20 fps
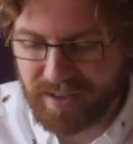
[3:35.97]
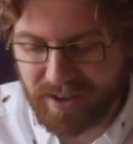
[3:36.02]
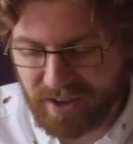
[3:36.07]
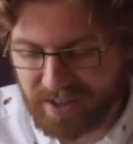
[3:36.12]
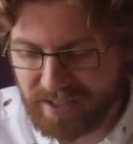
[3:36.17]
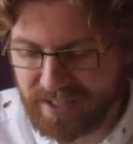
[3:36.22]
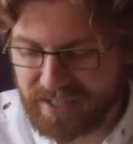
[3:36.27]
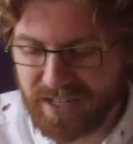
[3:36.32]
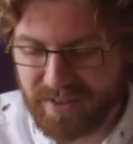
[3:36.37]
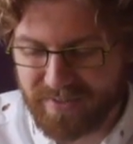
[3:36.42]

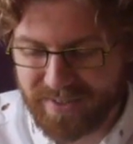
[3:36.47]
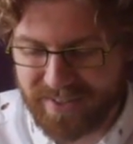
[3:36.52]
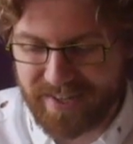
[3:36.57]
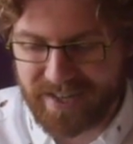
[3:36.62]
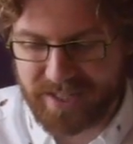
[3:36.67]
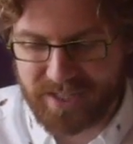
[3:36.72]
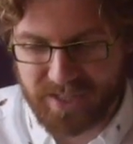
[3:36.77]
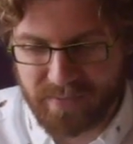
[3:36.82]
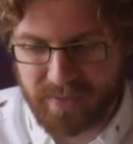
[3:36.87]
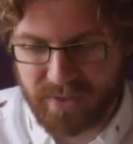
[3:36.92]
oddly enough it's
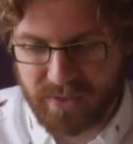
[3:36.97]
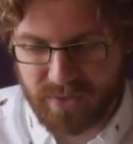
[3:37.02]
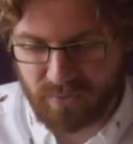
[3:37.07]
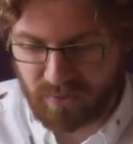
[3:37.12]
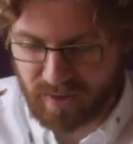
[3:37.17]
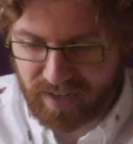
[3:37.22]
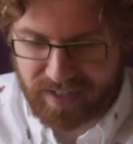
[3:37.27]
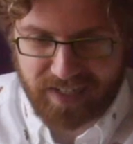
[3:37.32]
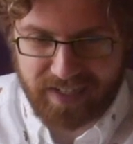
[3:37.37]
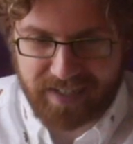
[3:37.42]
actually the most
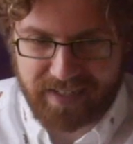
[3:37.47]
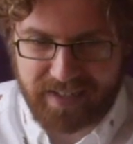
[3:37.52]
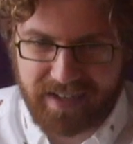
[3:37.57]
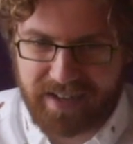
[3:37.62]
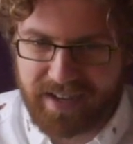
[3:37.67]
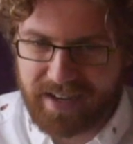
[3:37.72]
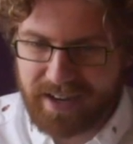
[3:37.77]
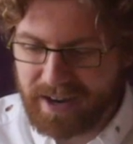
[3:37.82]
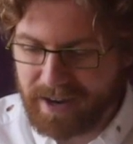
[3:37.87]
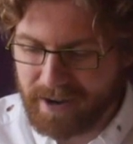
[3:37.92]
friendly.
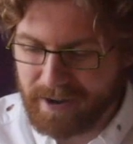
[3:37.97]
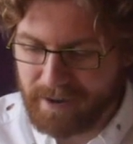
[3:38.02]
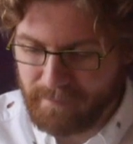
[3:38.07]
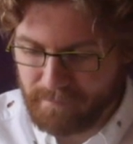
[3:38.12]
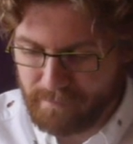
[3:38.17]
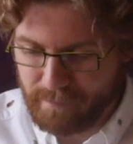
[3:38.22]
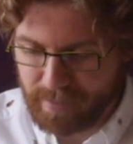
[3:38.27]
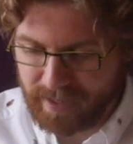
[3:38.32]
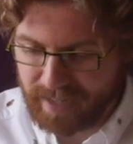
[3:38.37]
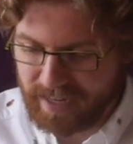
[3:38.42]

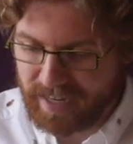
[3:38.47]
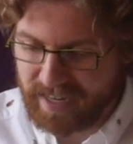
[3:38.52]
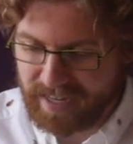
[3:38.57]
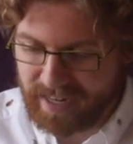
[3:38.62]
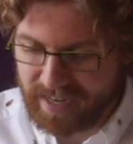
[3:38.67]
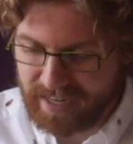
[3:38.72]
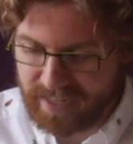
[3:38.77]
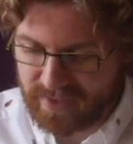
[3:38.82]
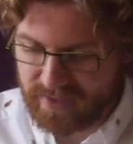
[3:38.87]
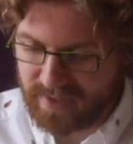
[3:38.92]
But in any
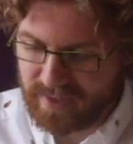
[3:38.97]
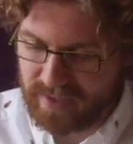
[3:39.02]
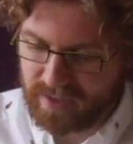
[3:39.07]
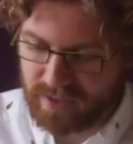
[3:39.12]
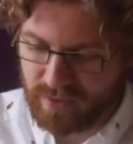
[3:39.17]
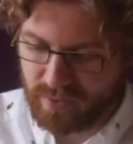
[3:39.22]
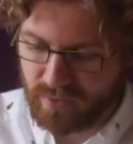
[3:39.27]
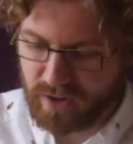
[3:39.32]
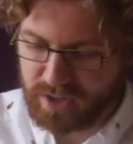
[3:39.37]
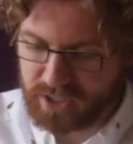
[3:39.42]
case,
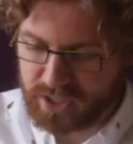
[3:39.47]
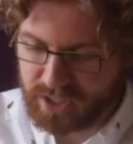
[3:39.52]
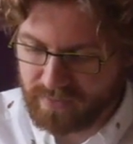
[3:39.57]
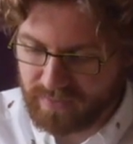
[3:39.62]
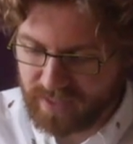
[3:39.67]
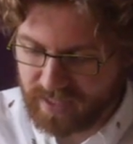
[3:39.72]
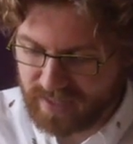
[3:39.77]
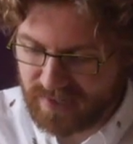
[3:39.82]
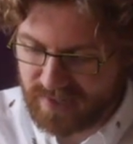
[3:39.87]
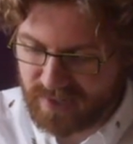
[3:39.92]
the function
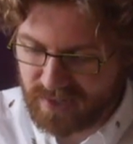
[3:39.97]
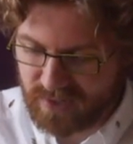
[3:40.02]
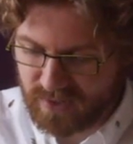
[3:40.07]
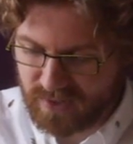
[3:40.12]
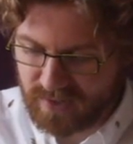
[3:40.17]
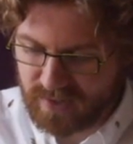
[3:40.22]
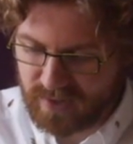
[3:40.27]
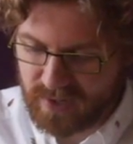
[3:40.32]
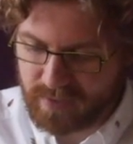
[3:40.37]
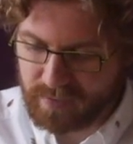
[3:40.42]
of this is
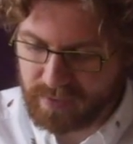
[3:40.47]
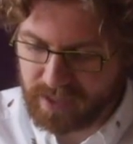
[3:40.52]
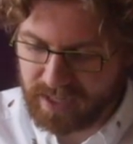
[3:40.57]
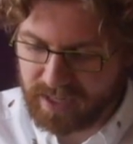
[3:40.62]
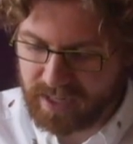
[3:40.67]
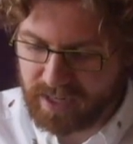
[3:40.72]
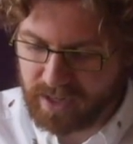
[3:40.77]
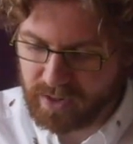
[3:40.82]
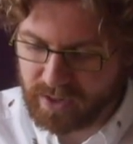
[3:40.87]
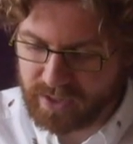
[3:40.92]
there's simply
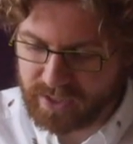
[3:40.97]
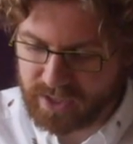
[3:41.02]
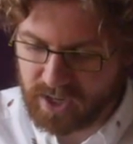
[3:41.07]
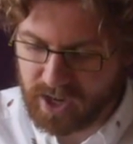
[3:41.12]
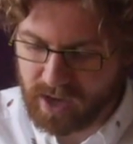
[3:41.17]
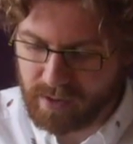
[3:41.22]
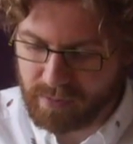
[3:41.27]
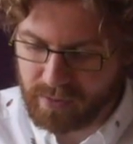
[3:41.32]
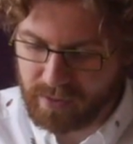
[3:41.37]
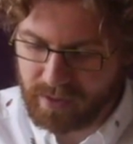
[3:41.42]
a gear on
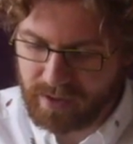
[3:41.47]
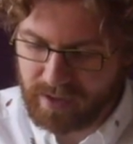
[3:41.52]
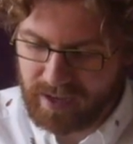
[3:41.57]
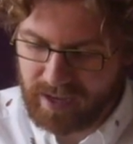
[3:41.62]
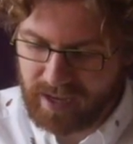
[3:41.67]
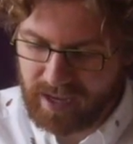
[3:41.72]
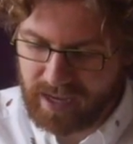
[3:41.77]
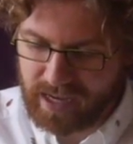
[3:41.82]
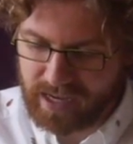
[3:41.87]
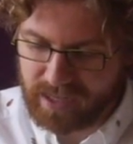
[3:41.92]
top,
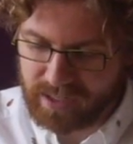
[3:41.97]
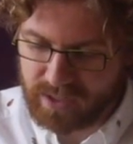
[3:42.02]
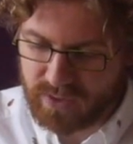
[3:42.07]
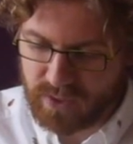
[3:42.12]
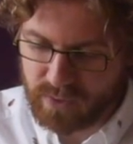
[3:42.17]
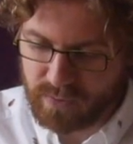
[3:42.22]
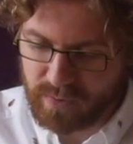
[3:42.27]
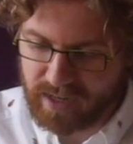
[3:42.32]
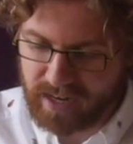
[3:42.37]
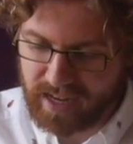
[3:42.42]
and
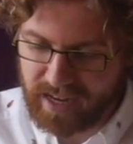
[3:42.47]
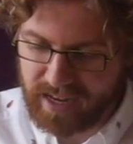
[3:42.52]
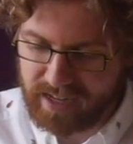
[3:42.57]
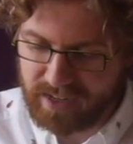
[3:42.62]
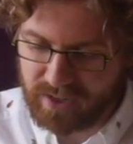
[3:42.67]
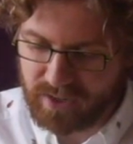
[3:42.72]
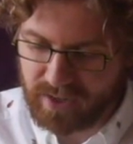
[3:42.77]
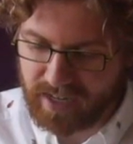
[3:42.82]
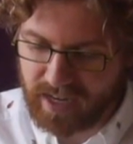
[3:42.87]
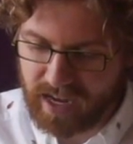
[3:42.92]
using one
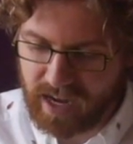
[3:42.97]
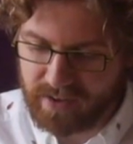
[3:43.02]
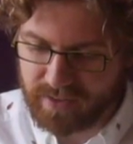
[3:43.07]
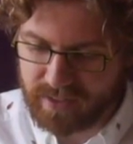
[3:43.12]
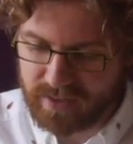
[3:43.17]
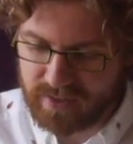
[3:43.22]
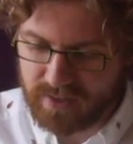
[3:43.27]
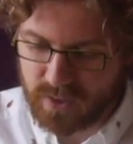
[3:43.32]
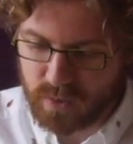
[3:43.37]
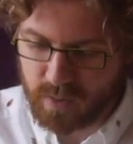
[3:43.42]
hand you can have
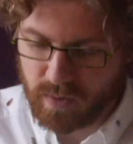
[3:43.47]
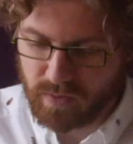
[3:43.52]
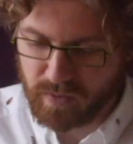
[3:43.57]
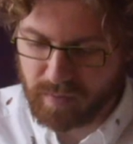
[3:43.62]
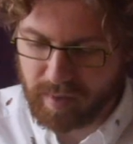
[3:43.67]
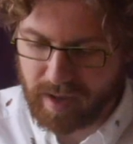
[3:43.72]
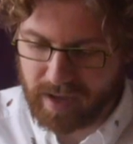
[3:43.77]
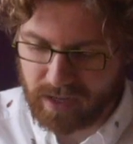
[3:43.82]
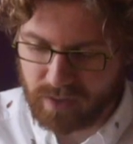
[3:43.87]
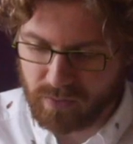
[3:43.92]
it
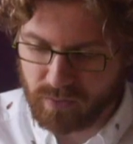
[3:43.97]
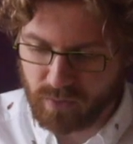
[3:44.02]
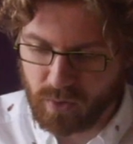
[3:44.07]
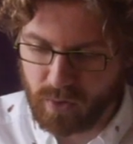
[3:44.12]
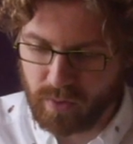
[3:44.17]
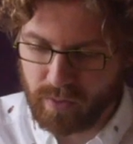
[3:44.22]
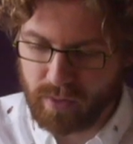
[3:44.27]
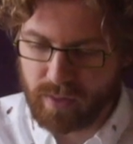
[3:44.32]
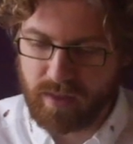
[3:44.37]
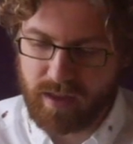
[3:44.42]
swivel back and
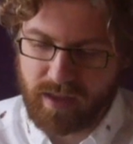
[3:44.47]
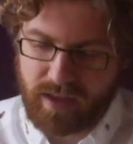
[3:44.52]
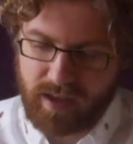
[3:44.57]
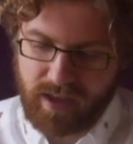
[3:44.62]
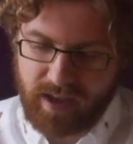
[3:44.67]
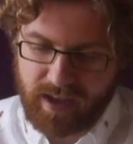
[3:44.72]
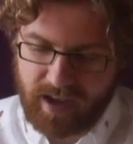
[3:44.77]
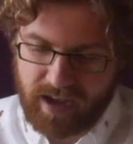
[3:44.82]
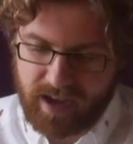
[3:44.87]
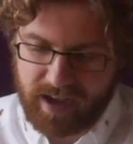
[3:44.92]
forth,
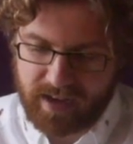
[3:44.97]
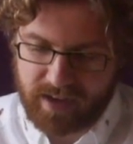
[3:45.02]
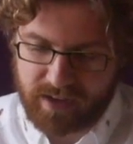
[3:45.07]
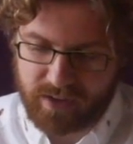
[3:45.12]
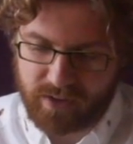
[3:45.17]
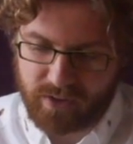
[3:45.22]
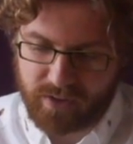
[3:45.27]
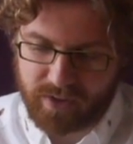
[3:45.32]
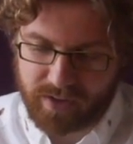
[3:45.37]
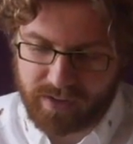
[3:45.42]

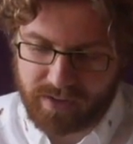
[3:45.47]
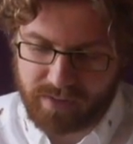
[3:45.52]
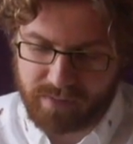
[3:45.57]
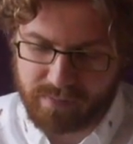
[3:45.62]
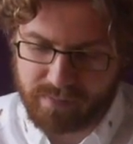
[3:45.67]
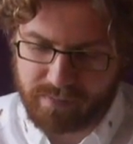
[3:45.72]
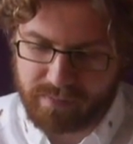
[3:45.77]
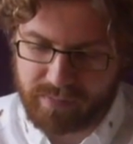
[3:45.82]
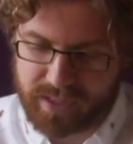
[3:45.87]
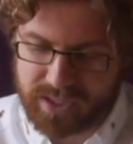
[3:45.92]
and you
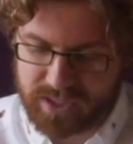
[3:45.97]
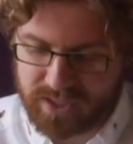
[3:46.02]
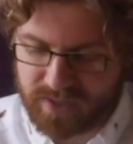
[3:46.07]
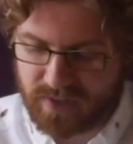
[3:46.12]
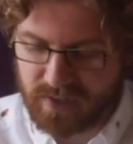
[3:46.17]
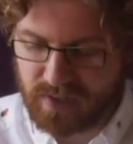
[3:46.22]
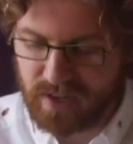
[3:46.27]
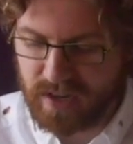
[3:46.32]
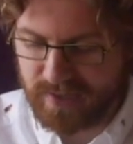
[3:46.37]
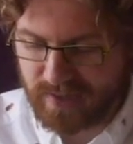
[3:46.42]
can pinch
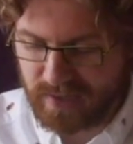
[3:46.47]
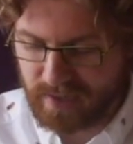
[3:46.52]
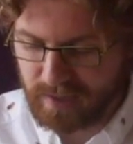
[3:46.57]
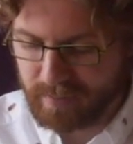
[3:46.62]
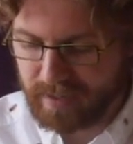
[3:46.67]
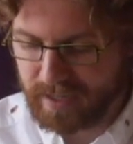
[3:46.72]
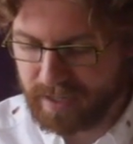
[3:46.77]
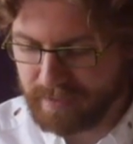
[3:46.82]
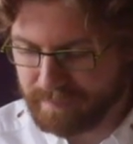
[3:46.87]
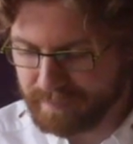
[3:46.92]
its claws a
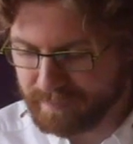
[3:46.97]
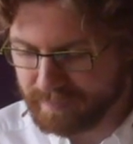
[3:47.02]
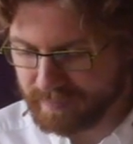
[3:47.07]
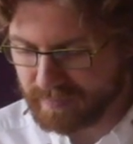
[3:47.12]
little bit,